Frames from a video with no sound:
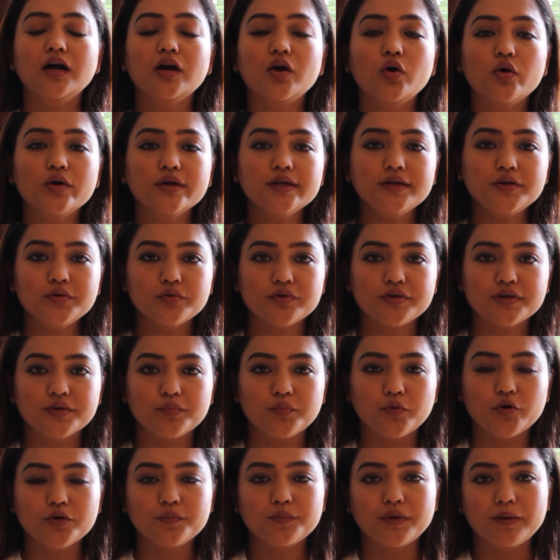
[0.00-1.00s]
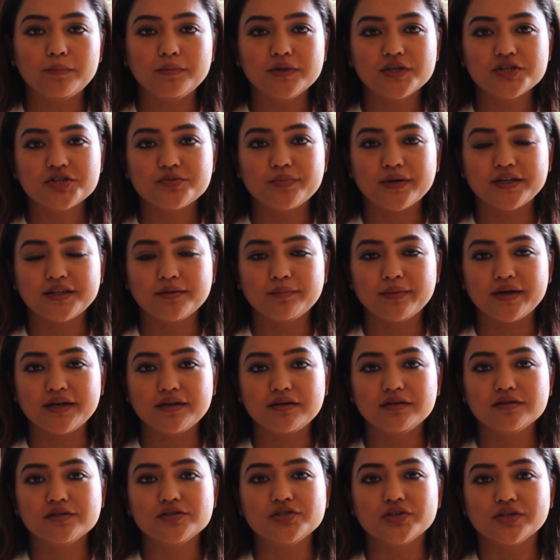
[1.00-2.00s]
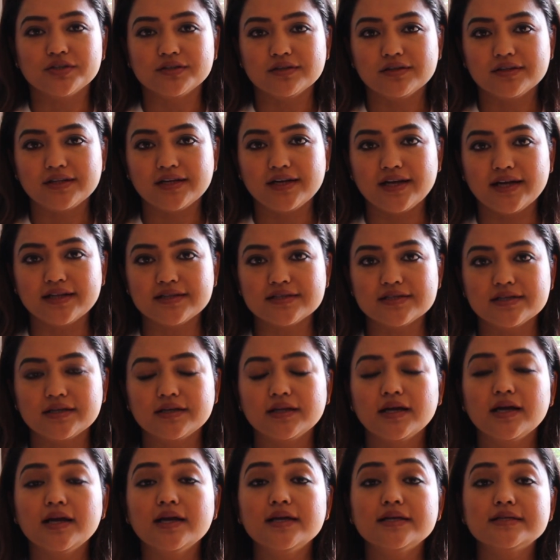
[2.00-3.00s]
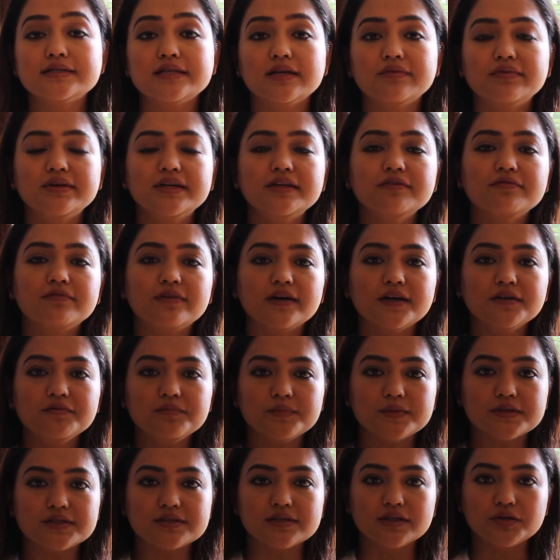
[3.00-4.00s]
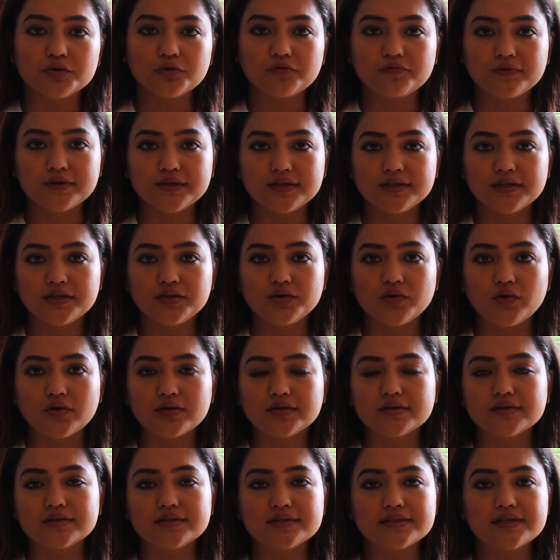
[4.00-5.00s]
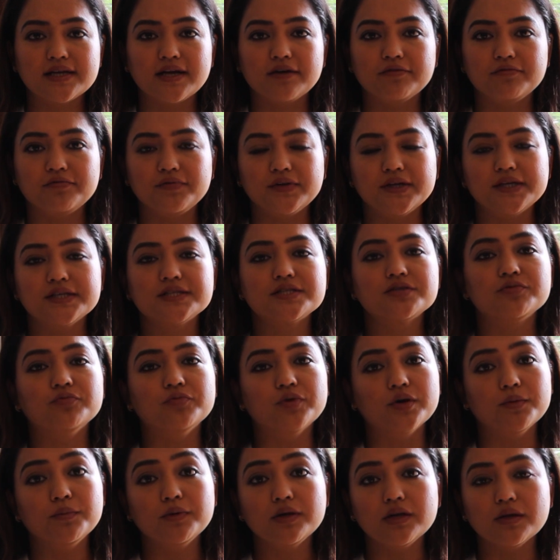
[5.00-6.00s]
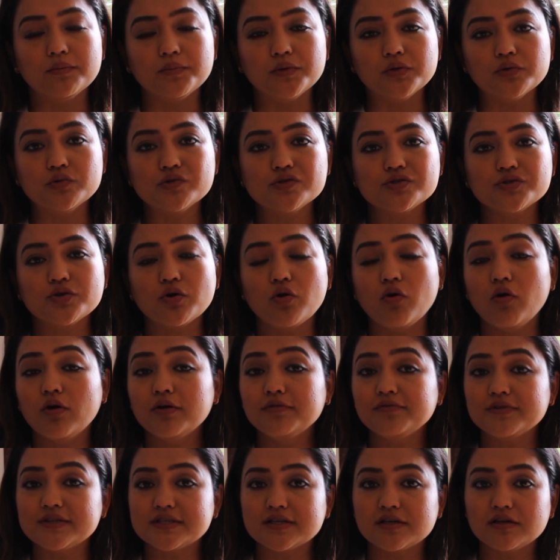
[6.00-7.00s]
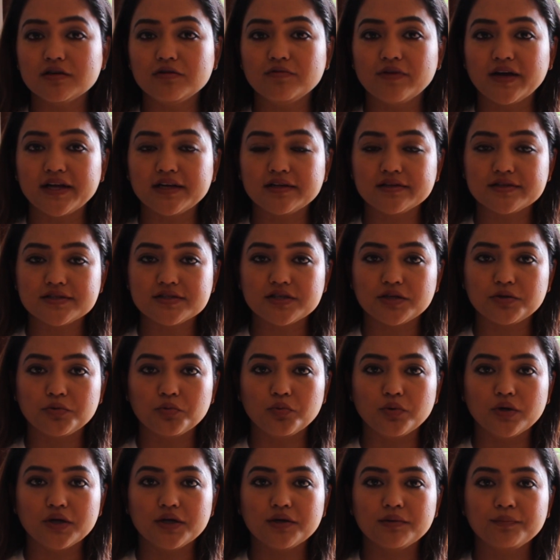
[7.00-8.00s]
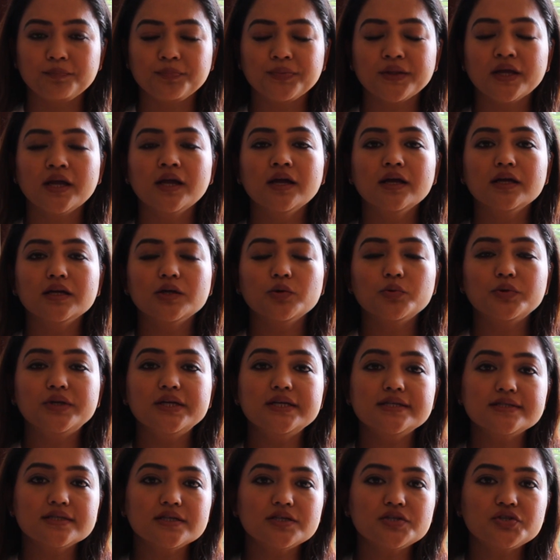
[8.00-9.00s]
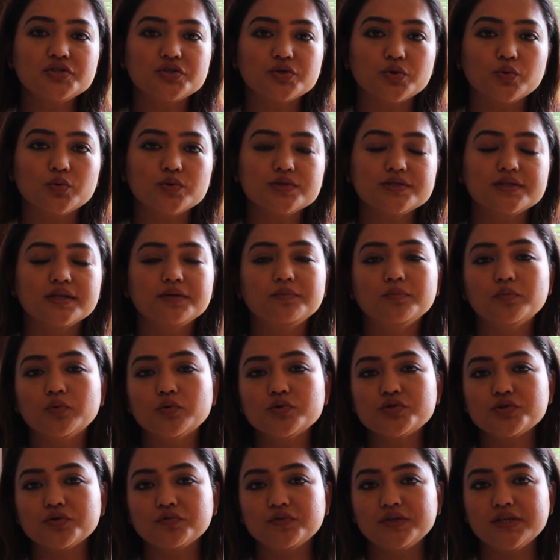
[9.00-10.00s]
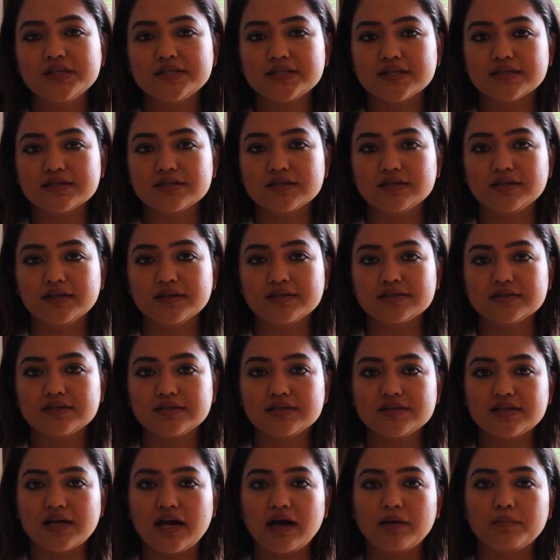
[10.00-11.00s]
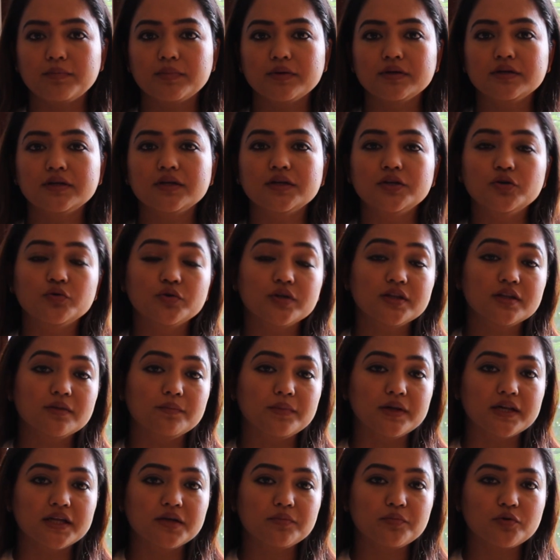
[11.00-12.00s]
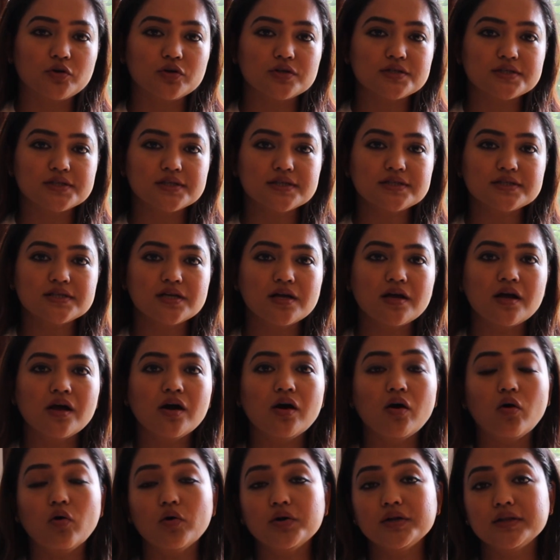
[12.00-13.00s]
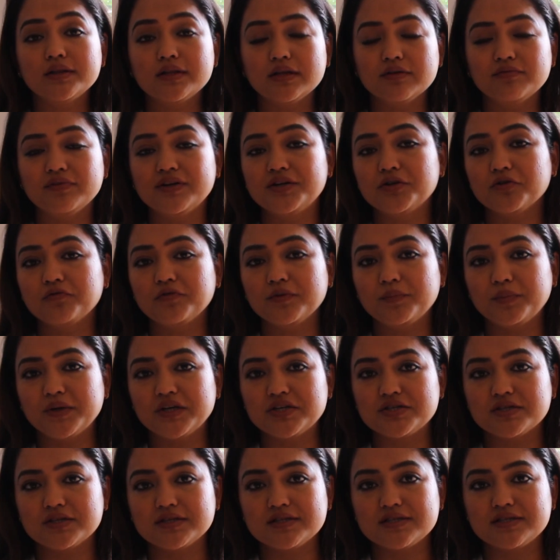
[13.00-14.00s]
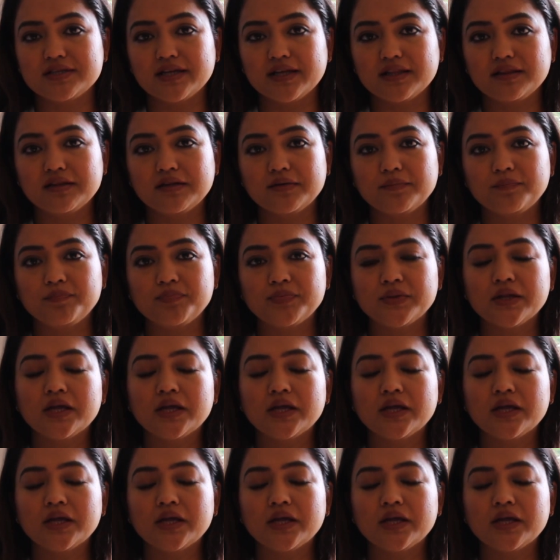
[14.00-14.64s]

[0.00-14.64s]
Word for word: According to a report published by the medical journal The Lancet, 75% of Indian doctors have faced verbal abuse or physical violence at work. Now, research shows that most of these incidences happen during the billing process or in the event of a patient's death.